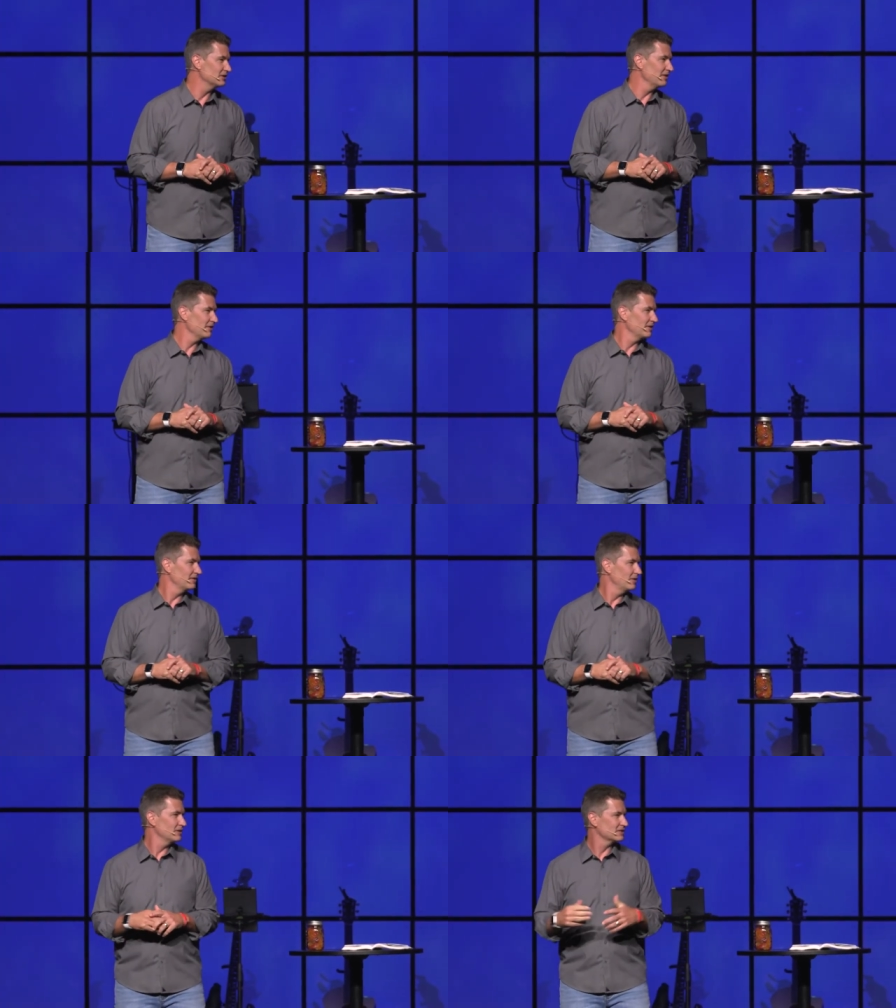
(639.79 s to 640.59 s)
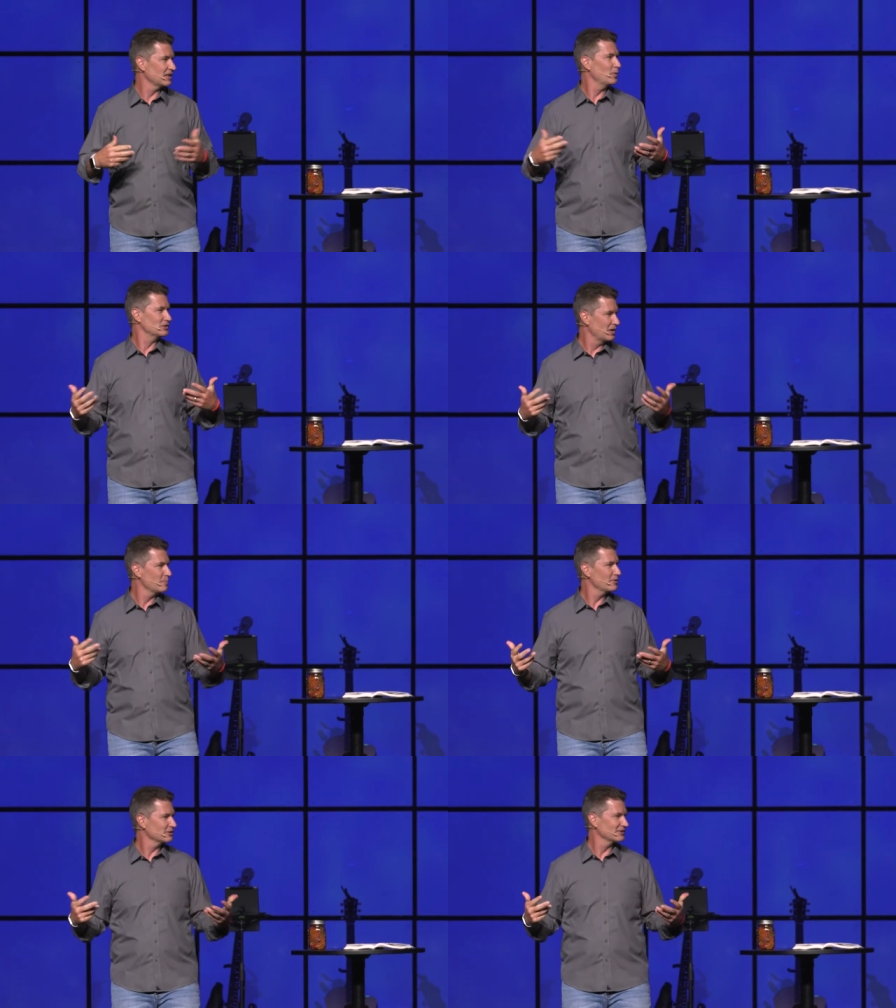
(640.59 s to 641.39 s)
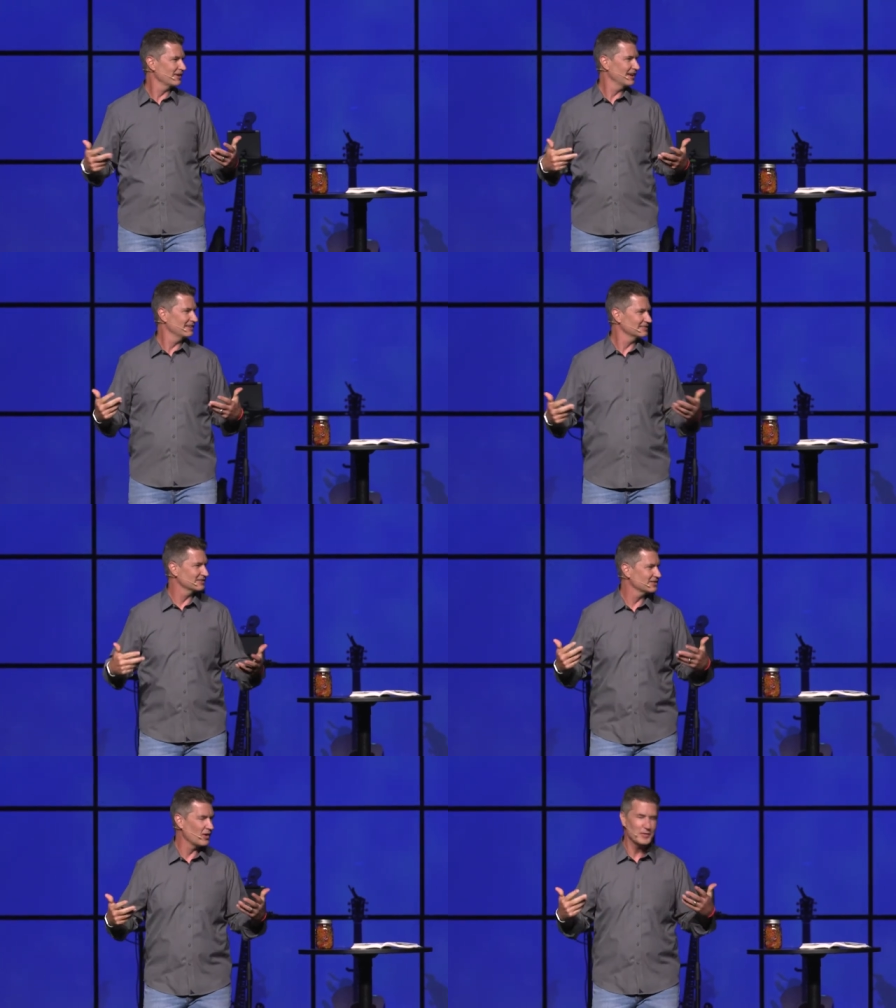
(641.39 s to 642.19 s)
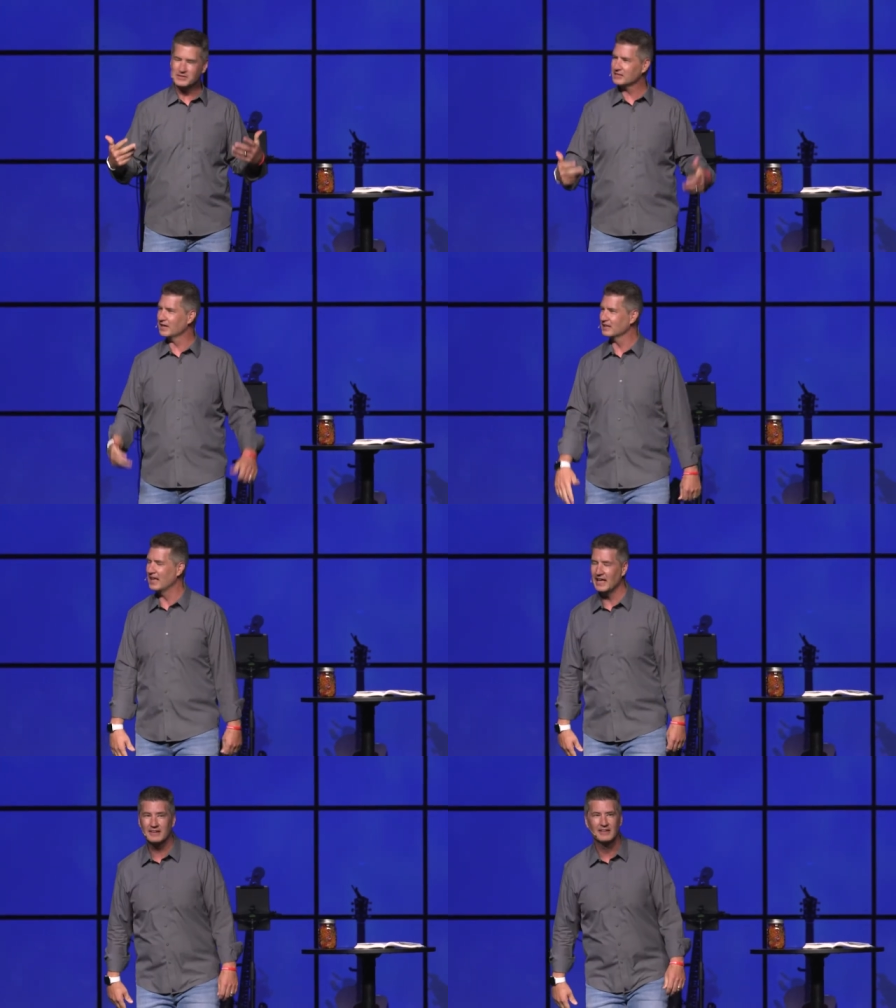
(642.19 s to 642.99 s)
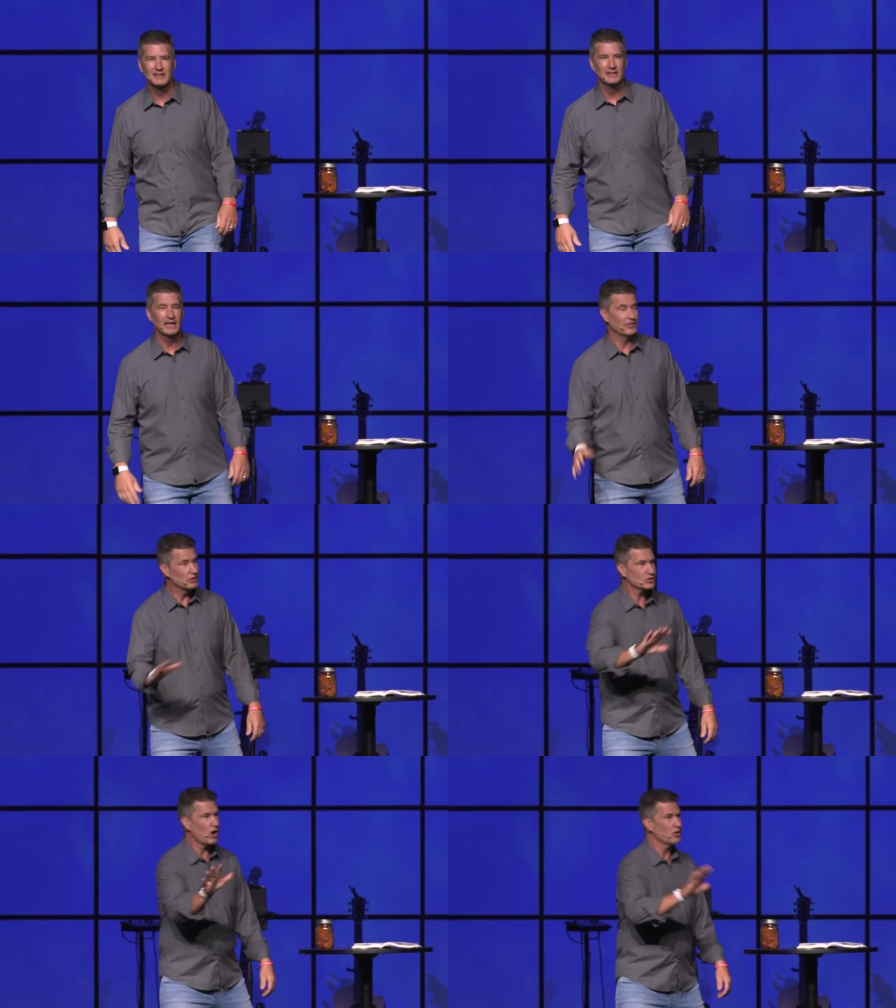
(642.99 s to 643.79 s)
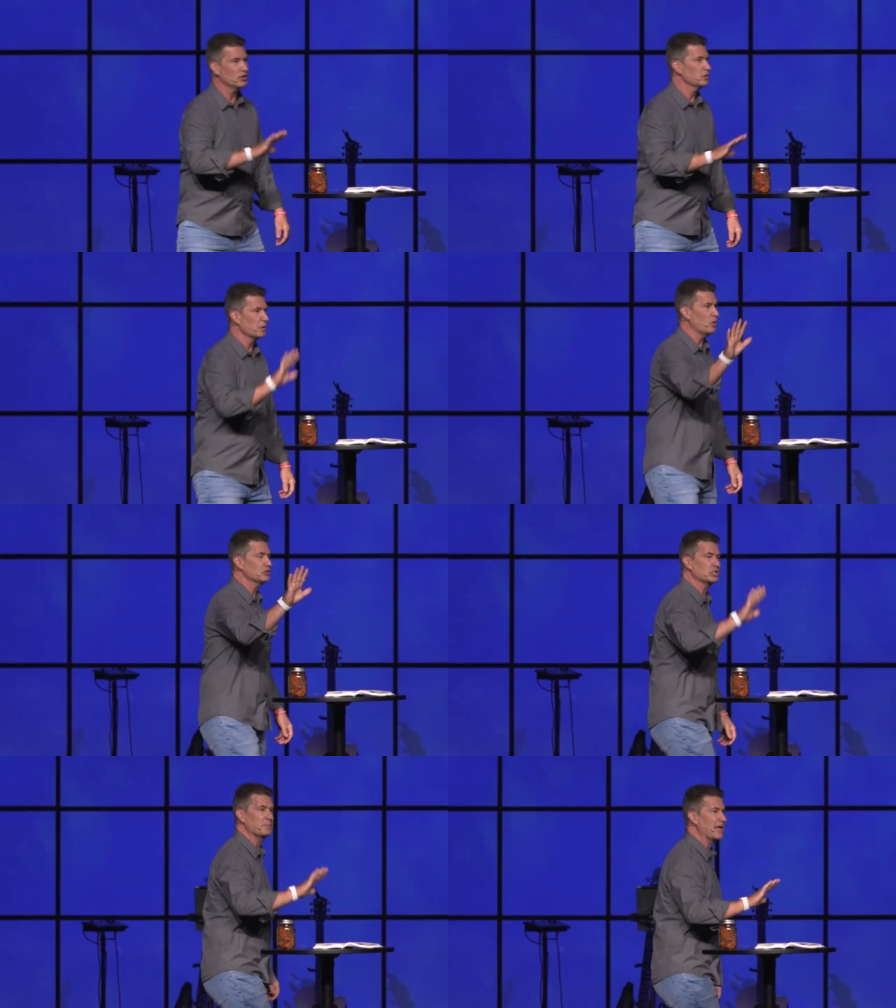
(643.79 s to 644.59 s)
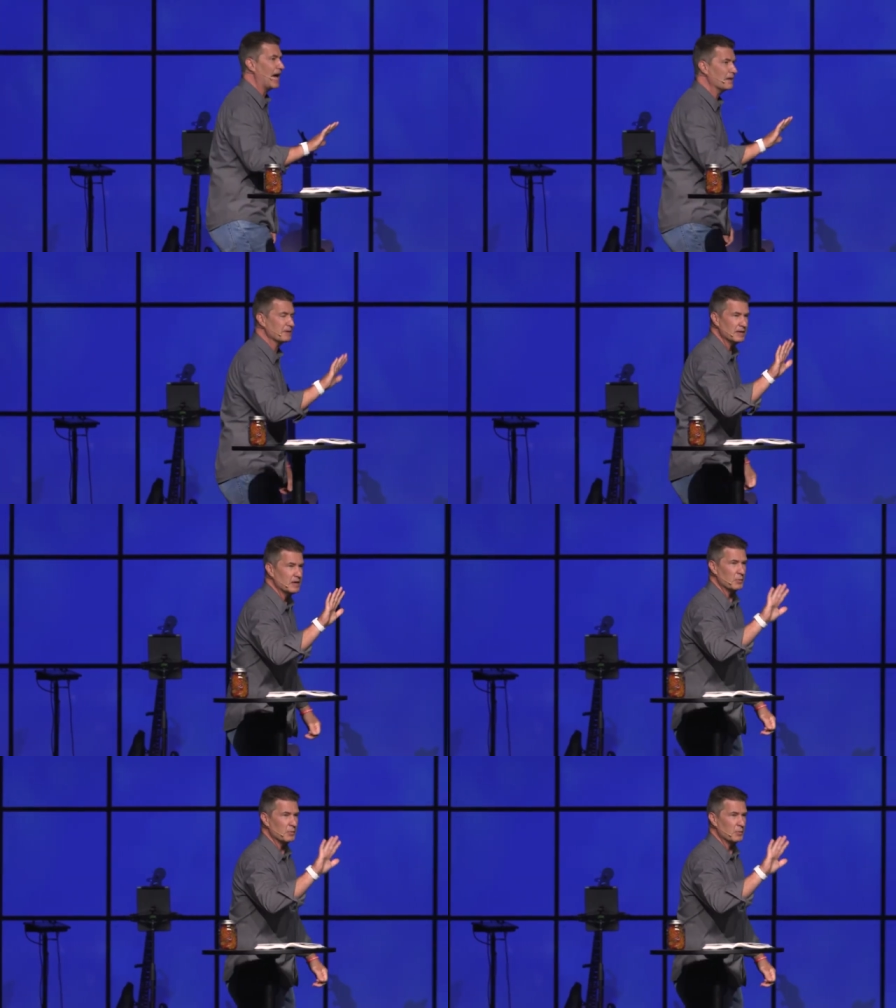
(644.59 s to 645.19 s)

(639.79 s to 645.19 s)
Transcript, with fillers: You ever notice it's always numbers, right? It's just always like that. And those are all good. We want you to be happy.